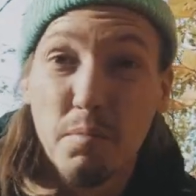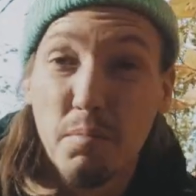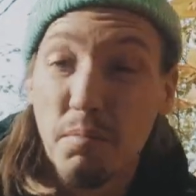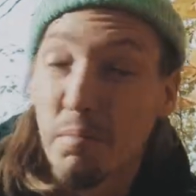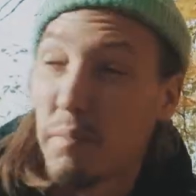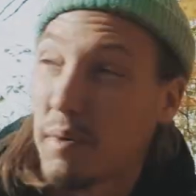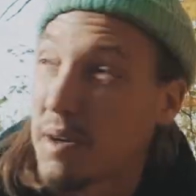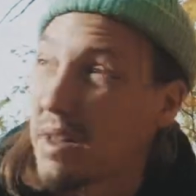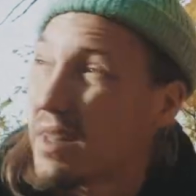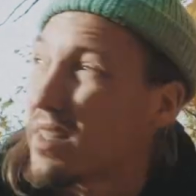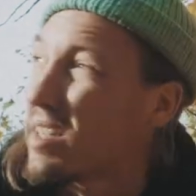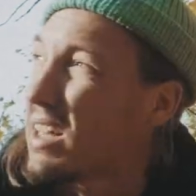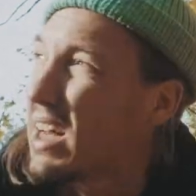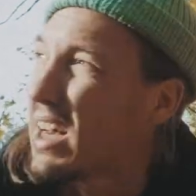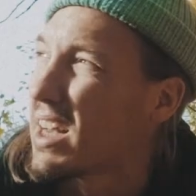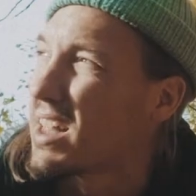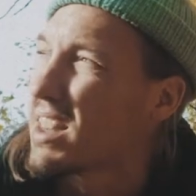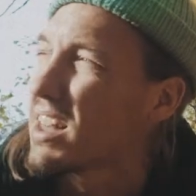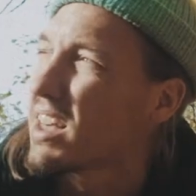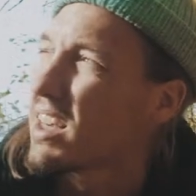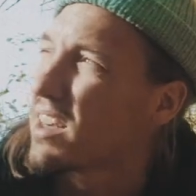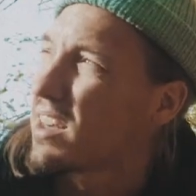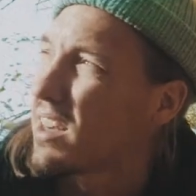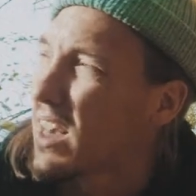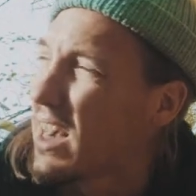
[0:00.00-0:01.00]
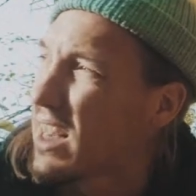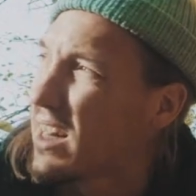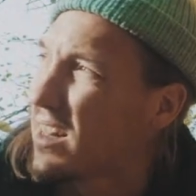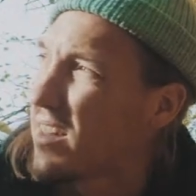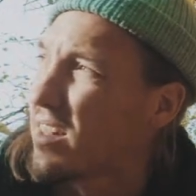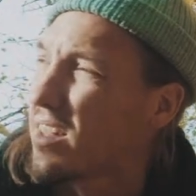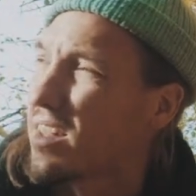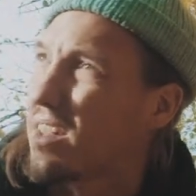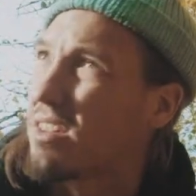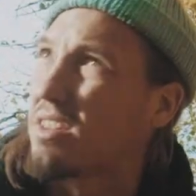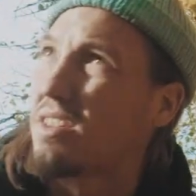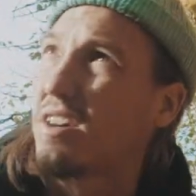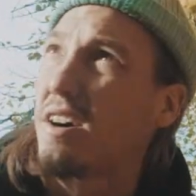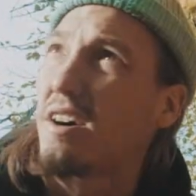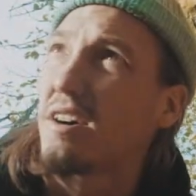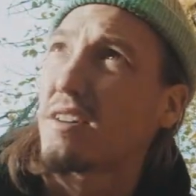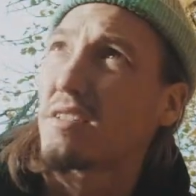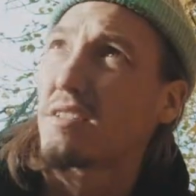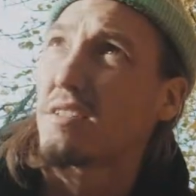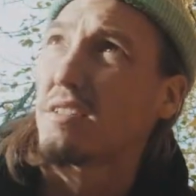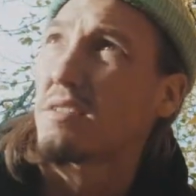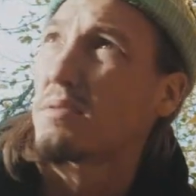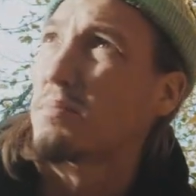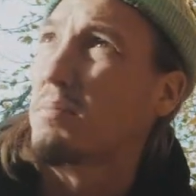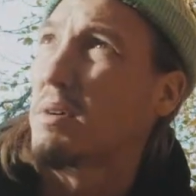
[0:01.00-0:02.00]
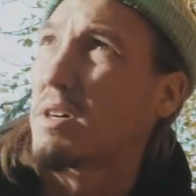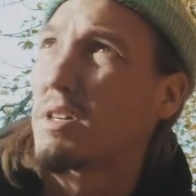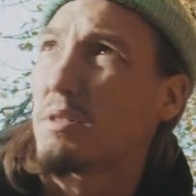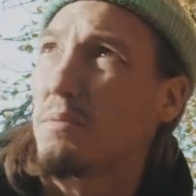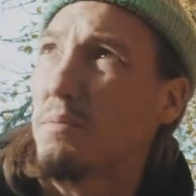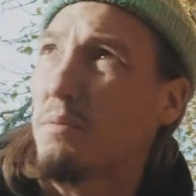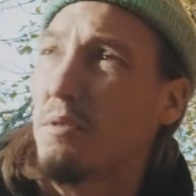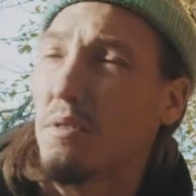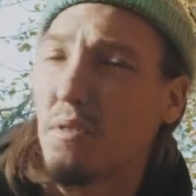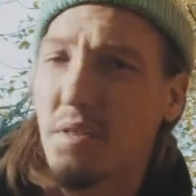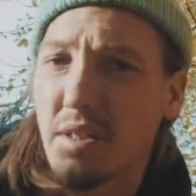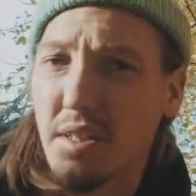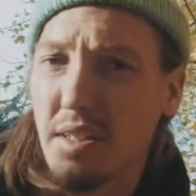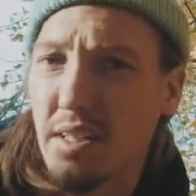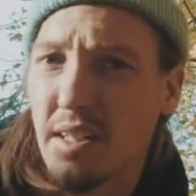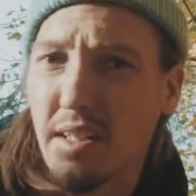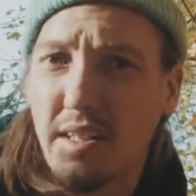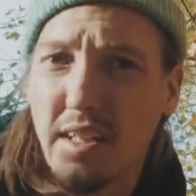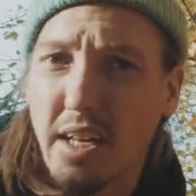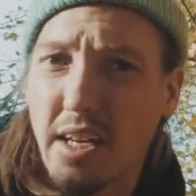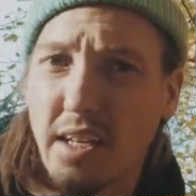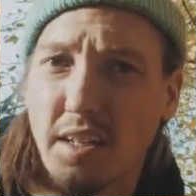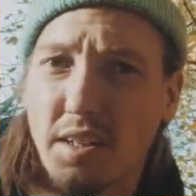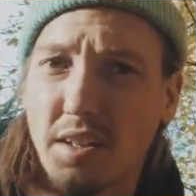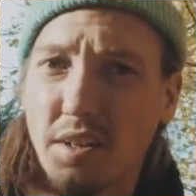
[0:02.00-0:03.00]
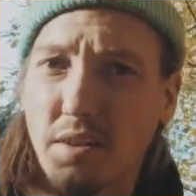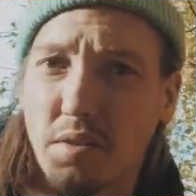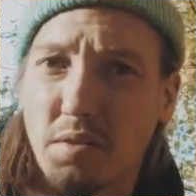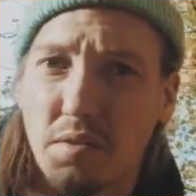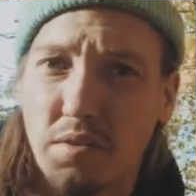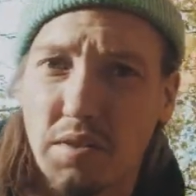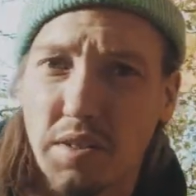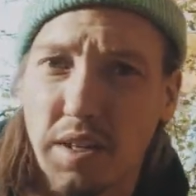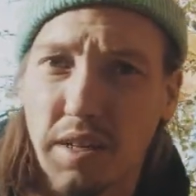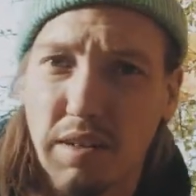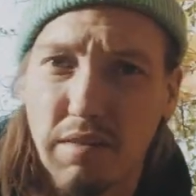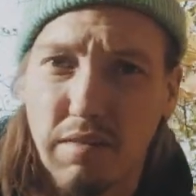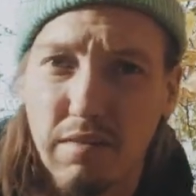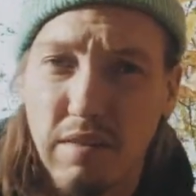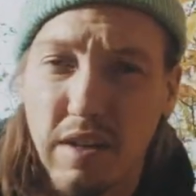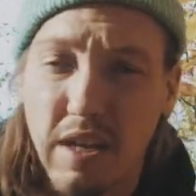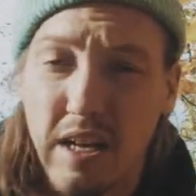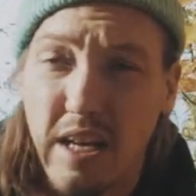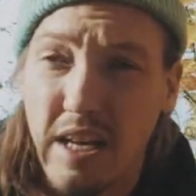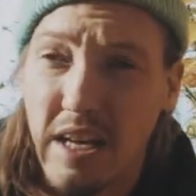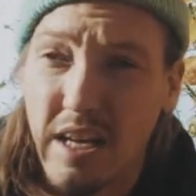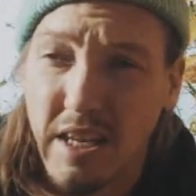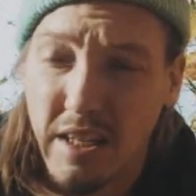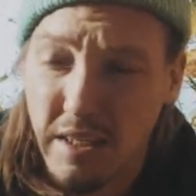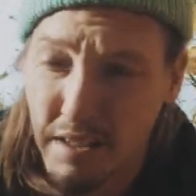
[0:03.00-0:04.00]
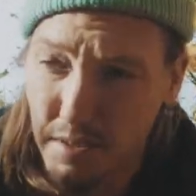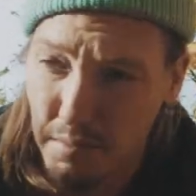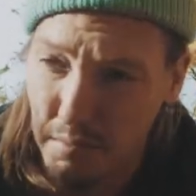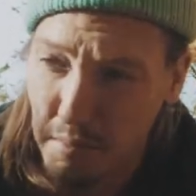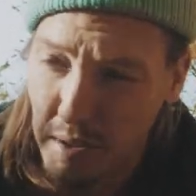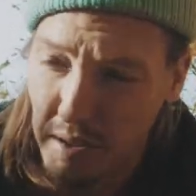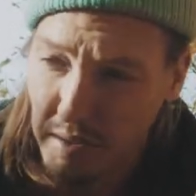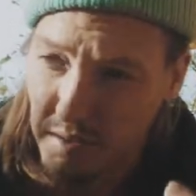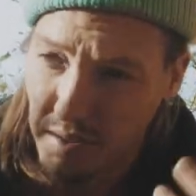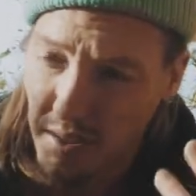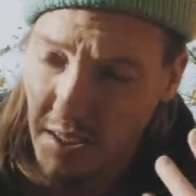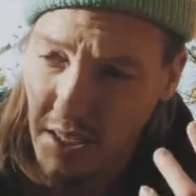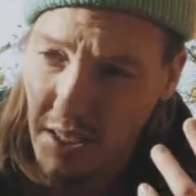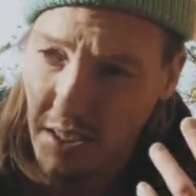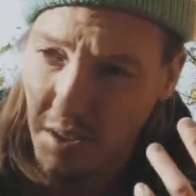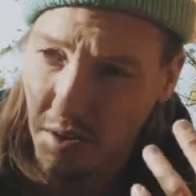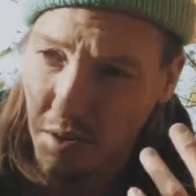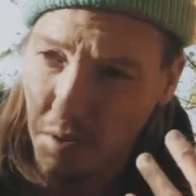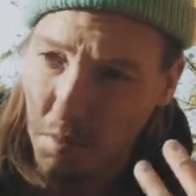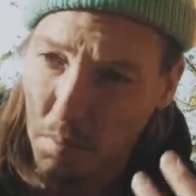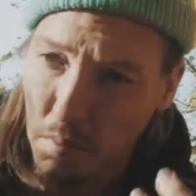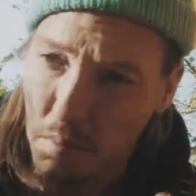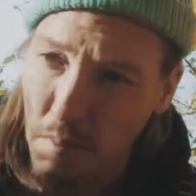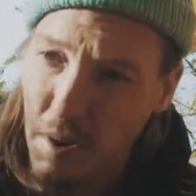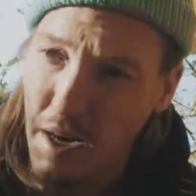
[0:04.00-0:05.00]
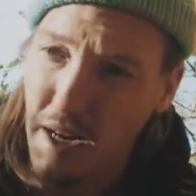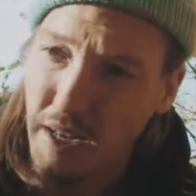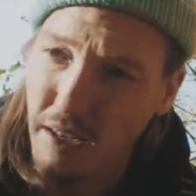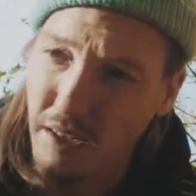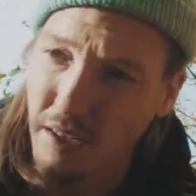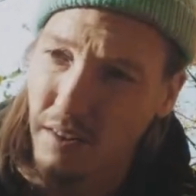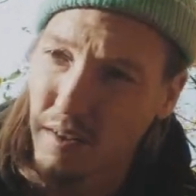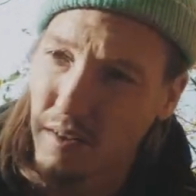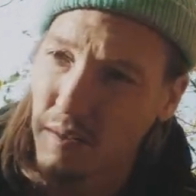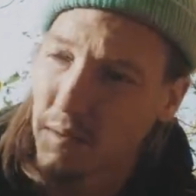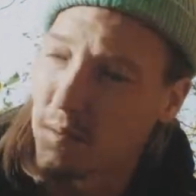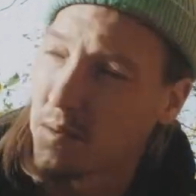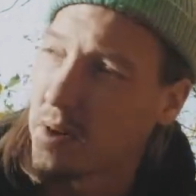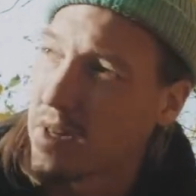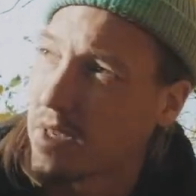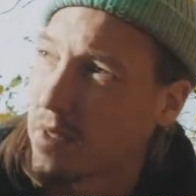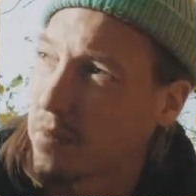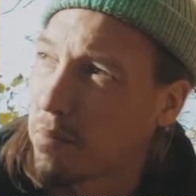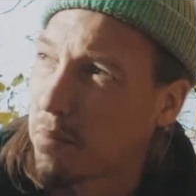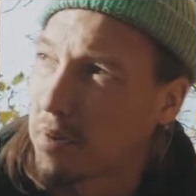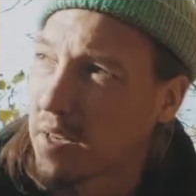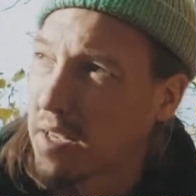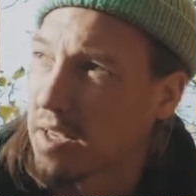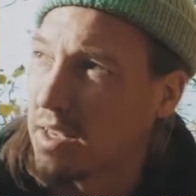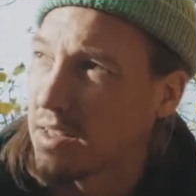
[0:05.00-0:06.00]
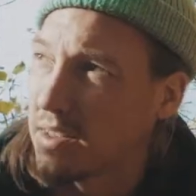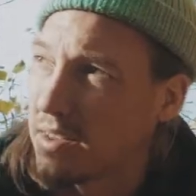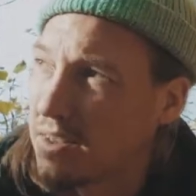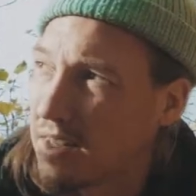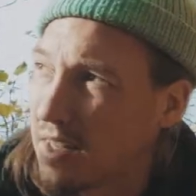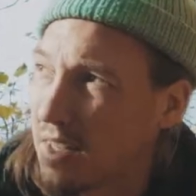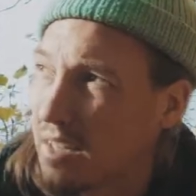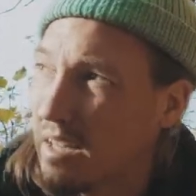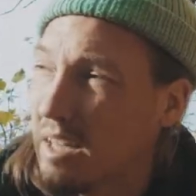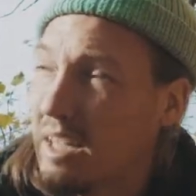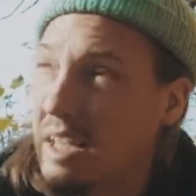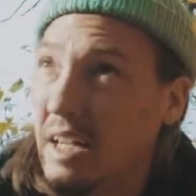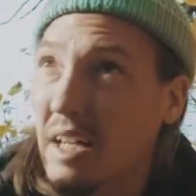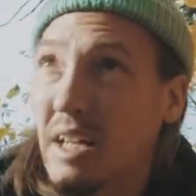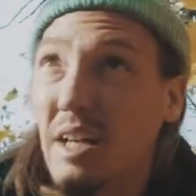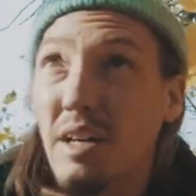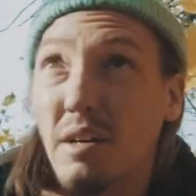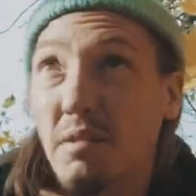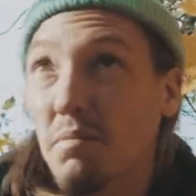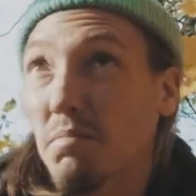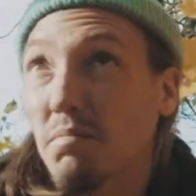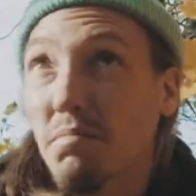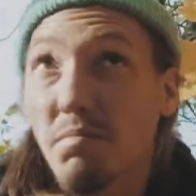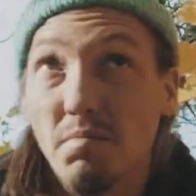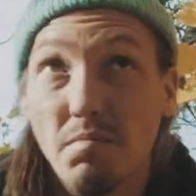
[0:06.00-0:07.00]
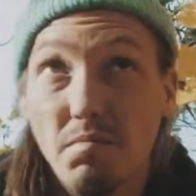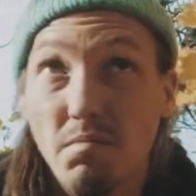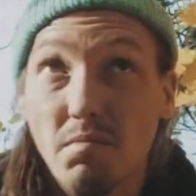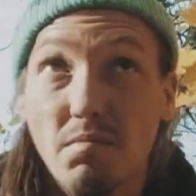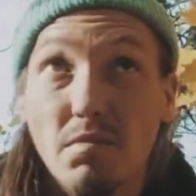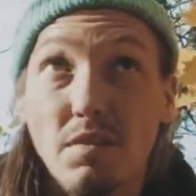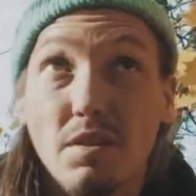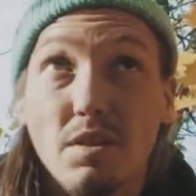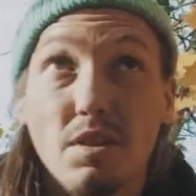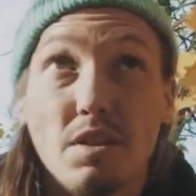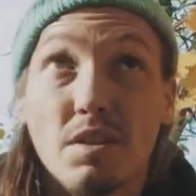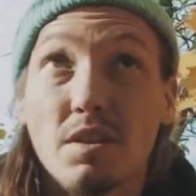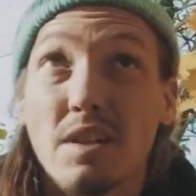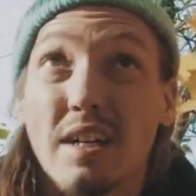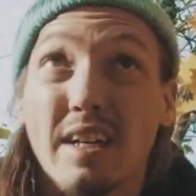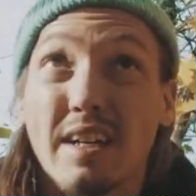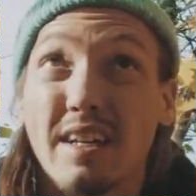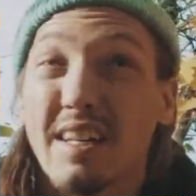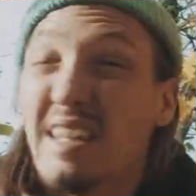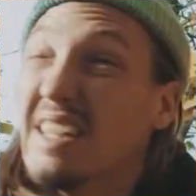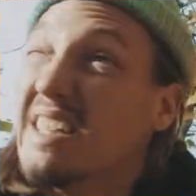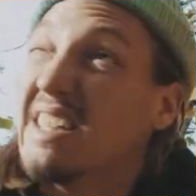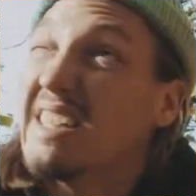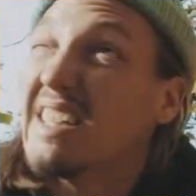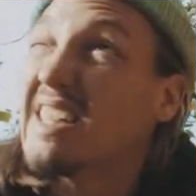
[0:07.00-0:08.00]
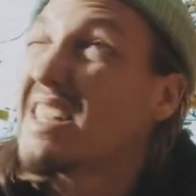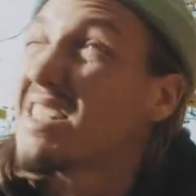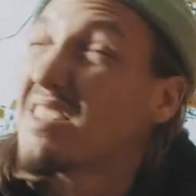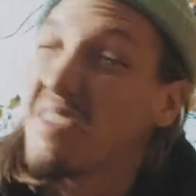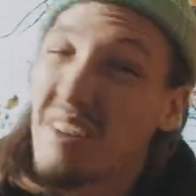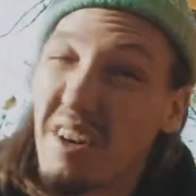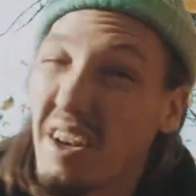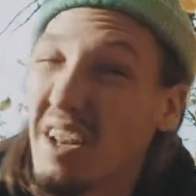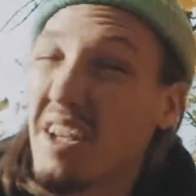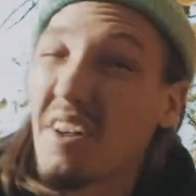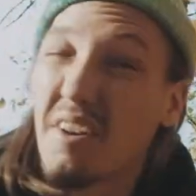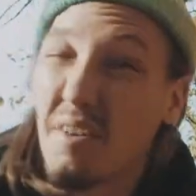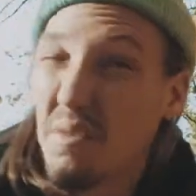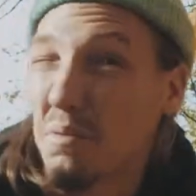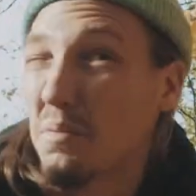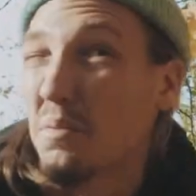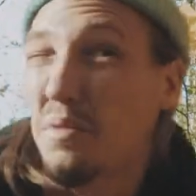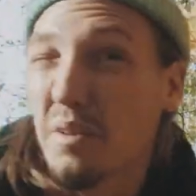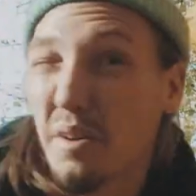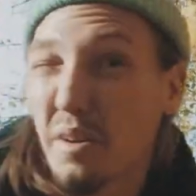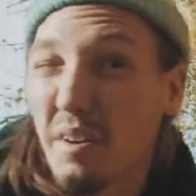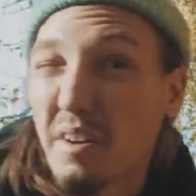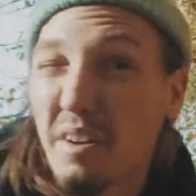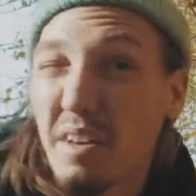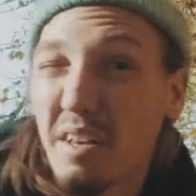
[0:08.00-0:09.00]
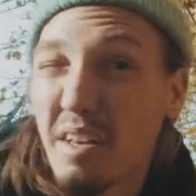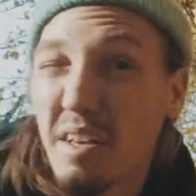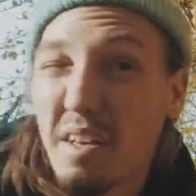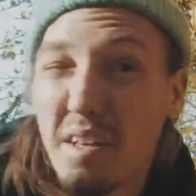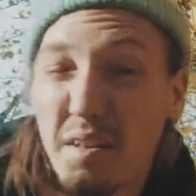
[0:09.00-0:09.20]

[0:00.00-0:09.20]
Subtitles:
But I think editing docs is much more than the technical stuff. It's about getting your mind in the right place, and just like, there's a lot of work.